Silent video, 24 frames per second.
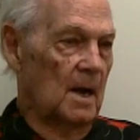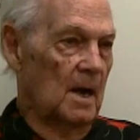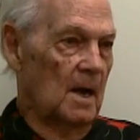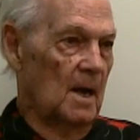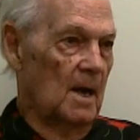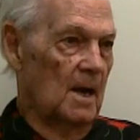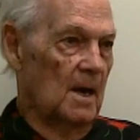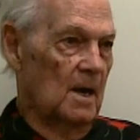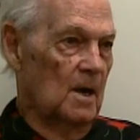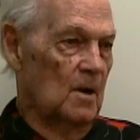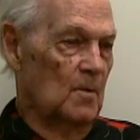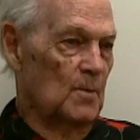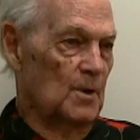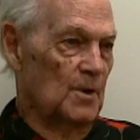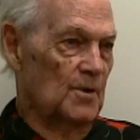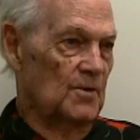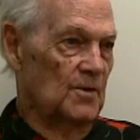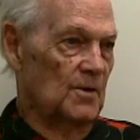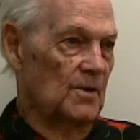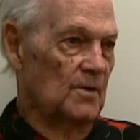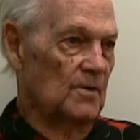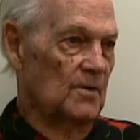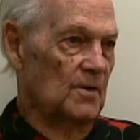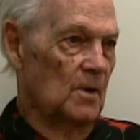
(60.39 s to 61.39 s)
got a
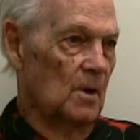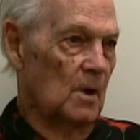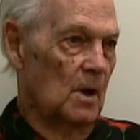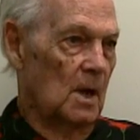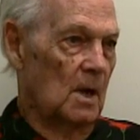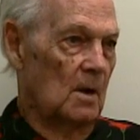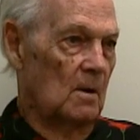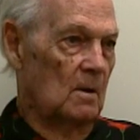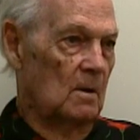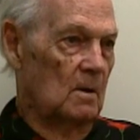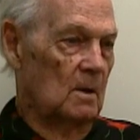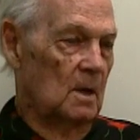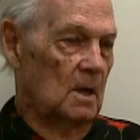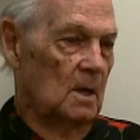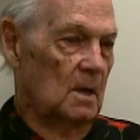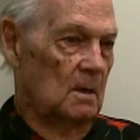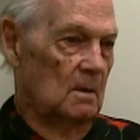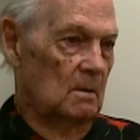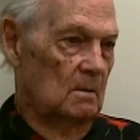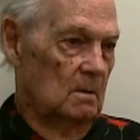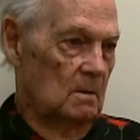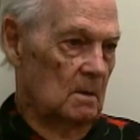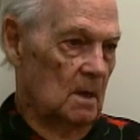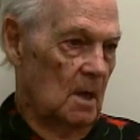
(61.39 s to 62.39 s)
commission, so
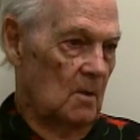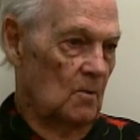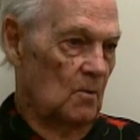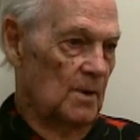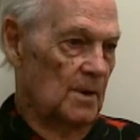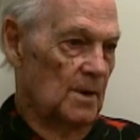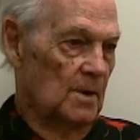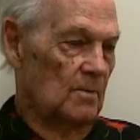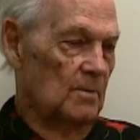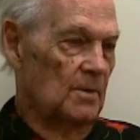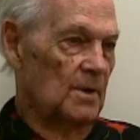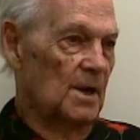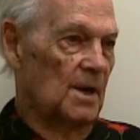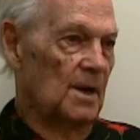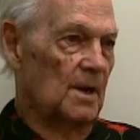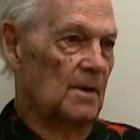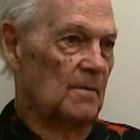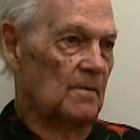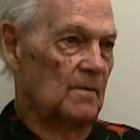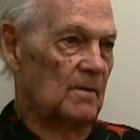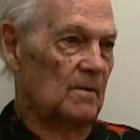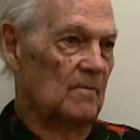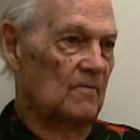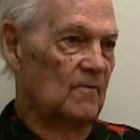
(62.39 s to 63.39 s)
I went on
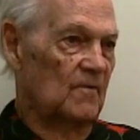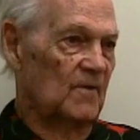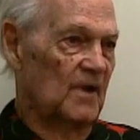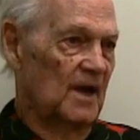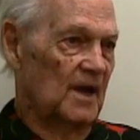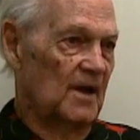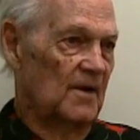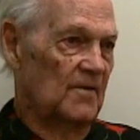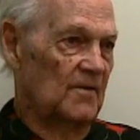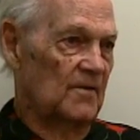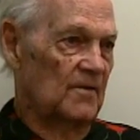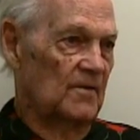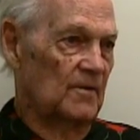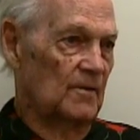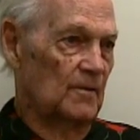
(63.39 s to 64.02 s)
in fast.